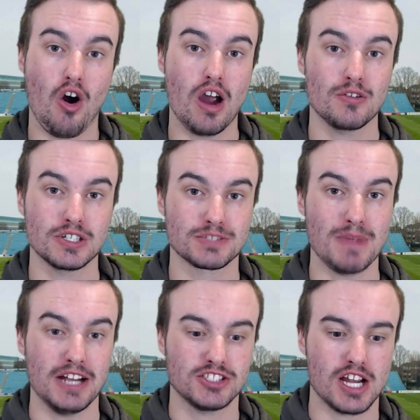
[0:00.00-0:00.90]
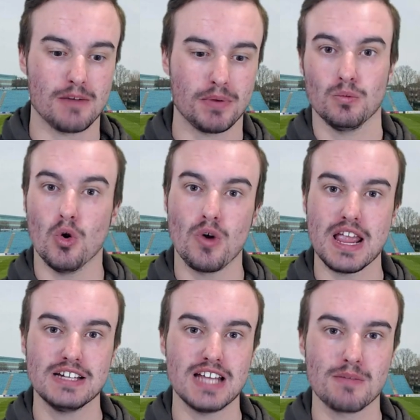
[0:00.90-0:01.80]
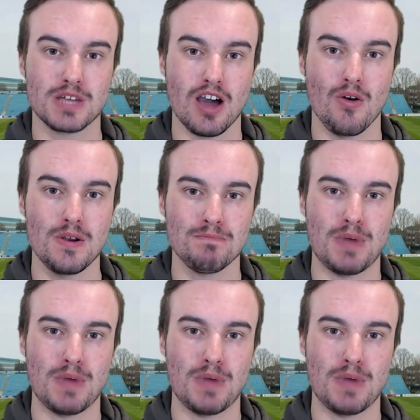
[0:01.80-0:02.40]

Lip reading: Irish matchup will end up going.